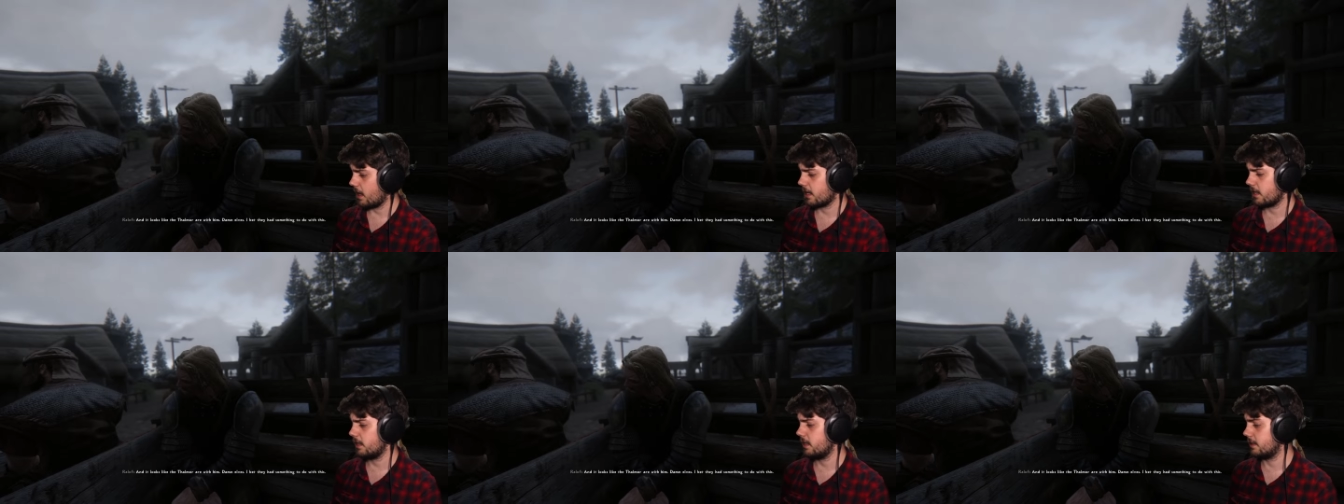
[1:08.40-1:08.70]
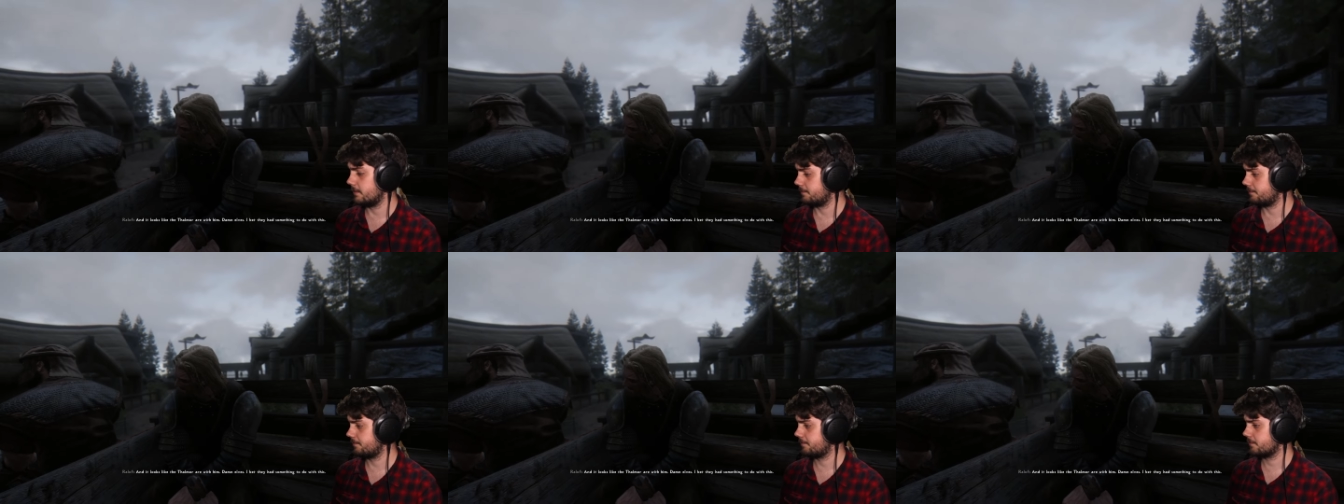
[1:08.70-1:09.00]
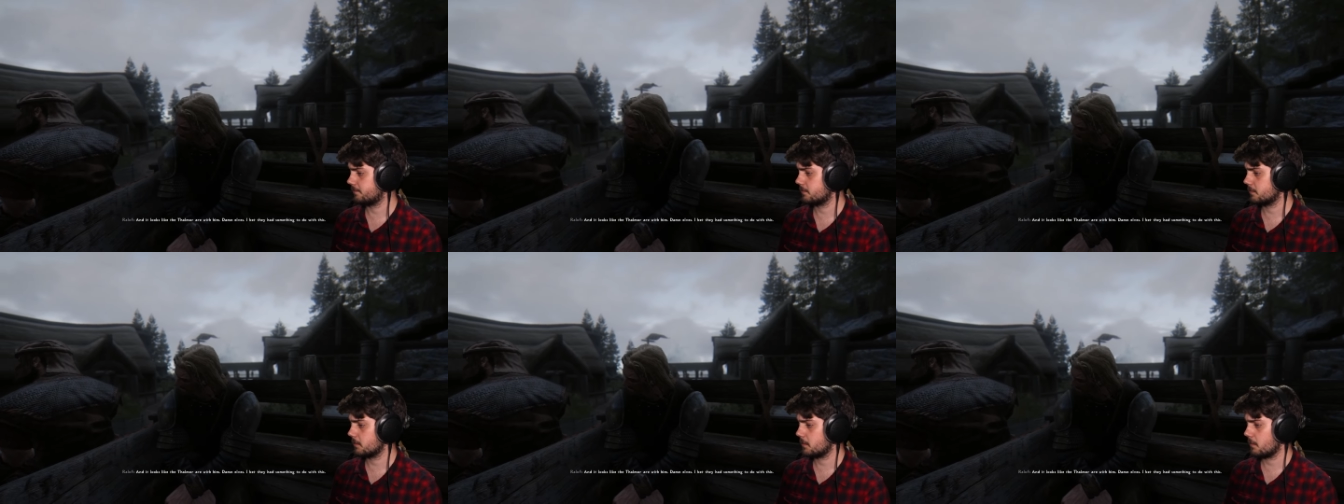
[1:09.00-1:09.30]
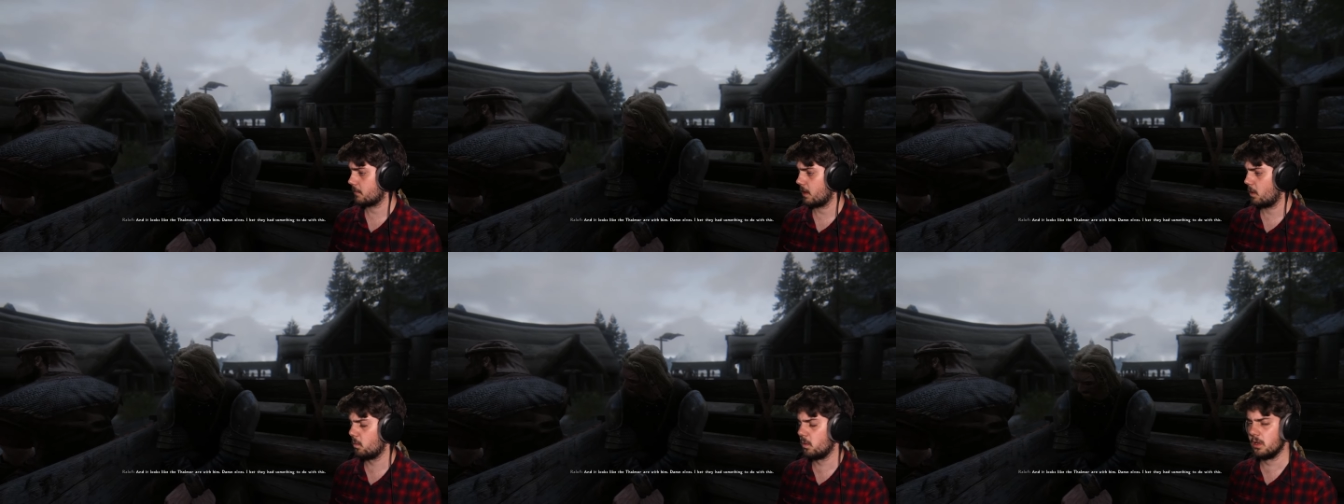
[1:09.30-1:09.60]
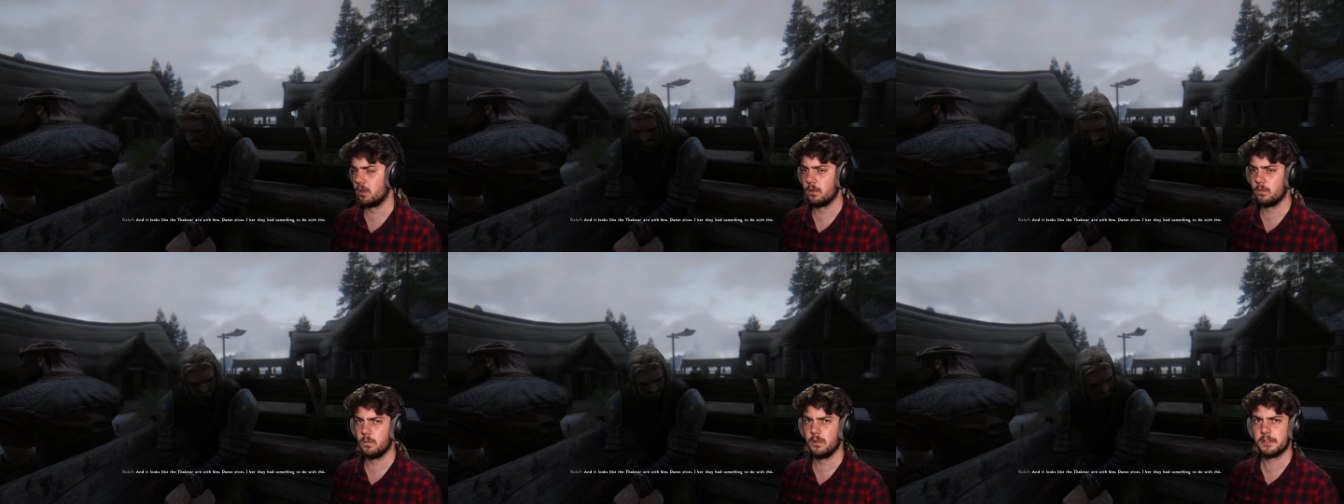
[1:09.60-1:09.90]
don't know.
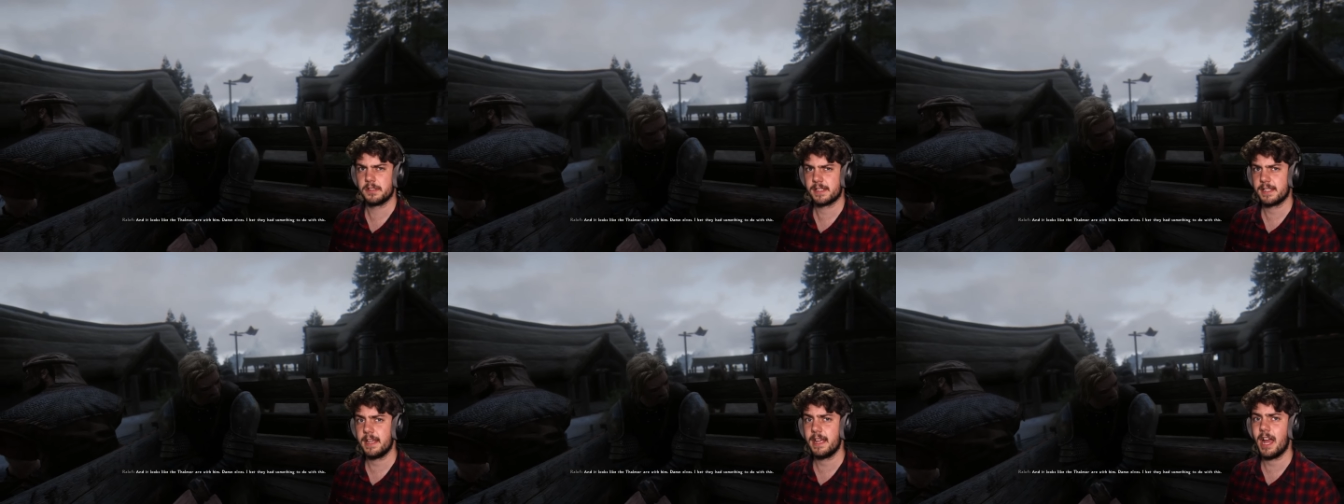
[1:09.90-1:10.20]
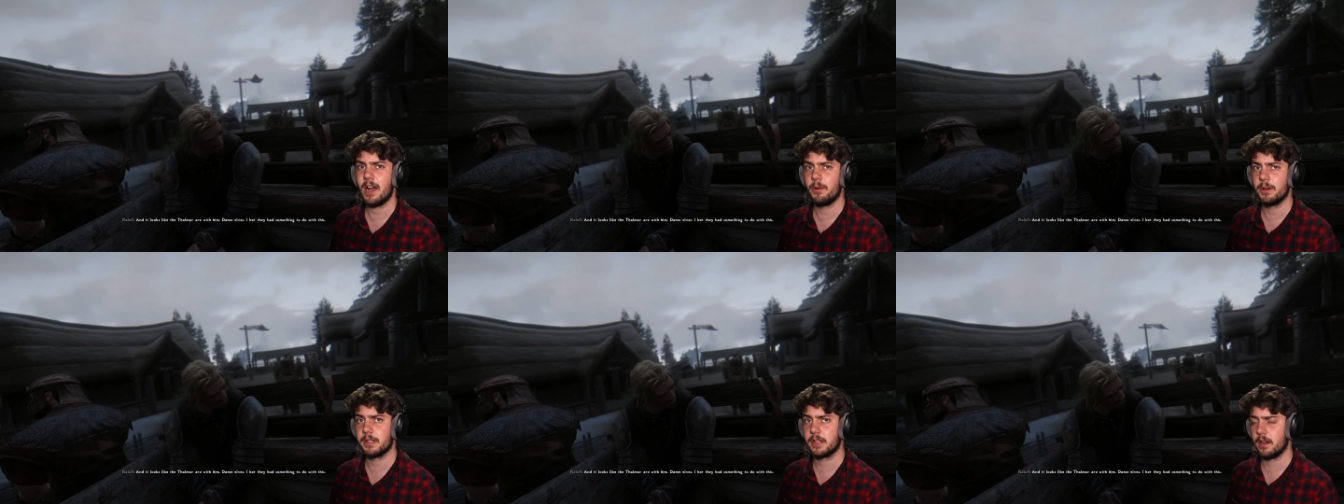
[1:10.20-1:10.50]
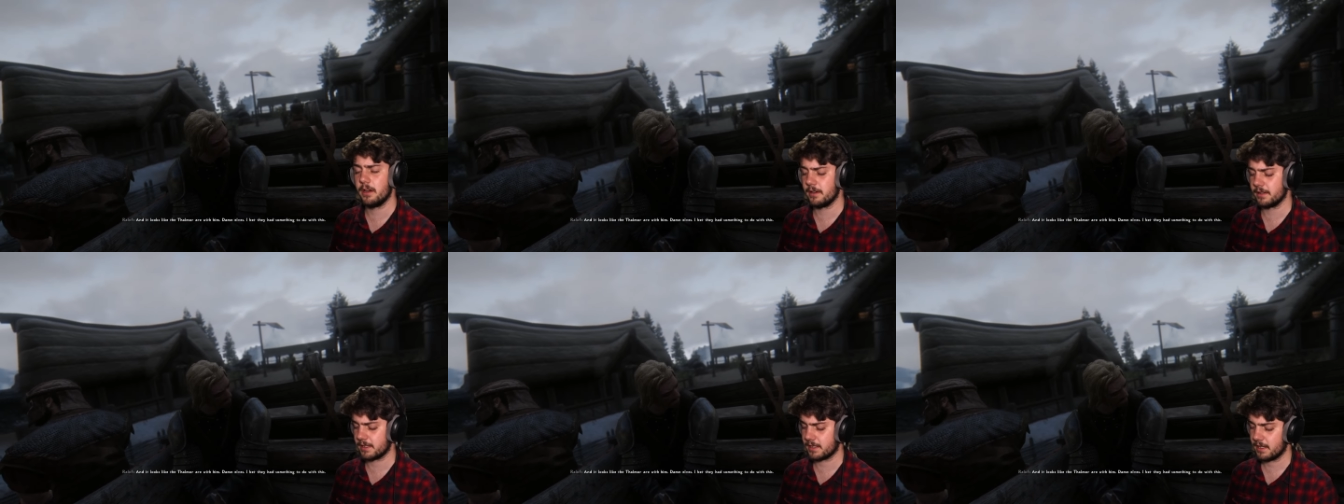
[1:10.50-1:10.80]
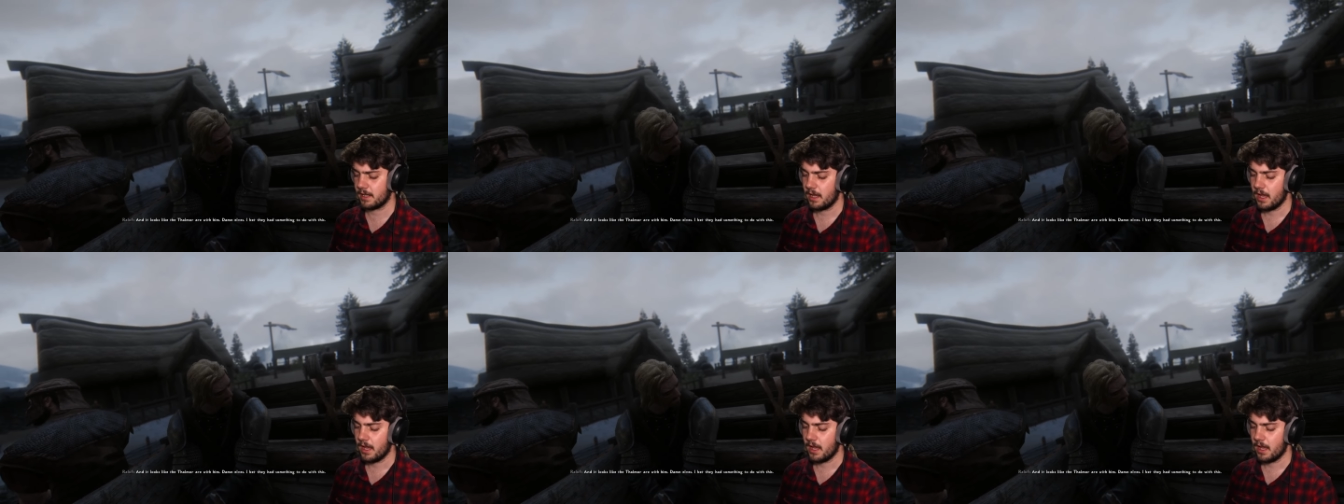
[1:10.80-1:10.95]
We'll we'll see how it goes.